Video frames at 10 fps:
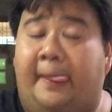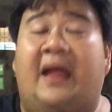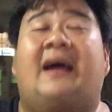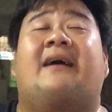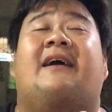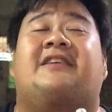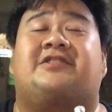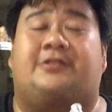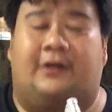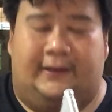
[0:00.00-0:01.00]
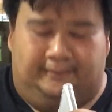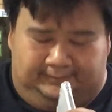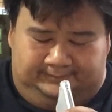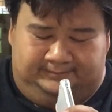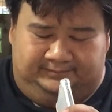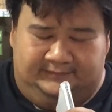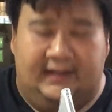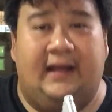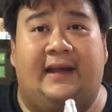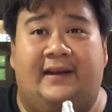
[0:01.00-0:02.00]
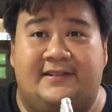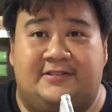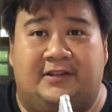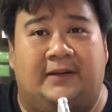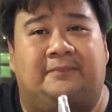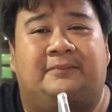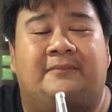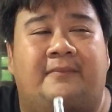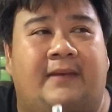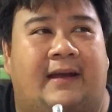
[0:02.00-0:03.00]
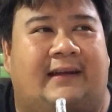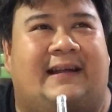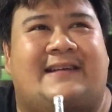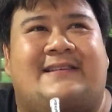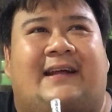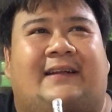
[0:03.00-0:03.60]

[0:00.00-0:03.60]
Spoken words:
It's tripe. Yeah, it is tripe. It has that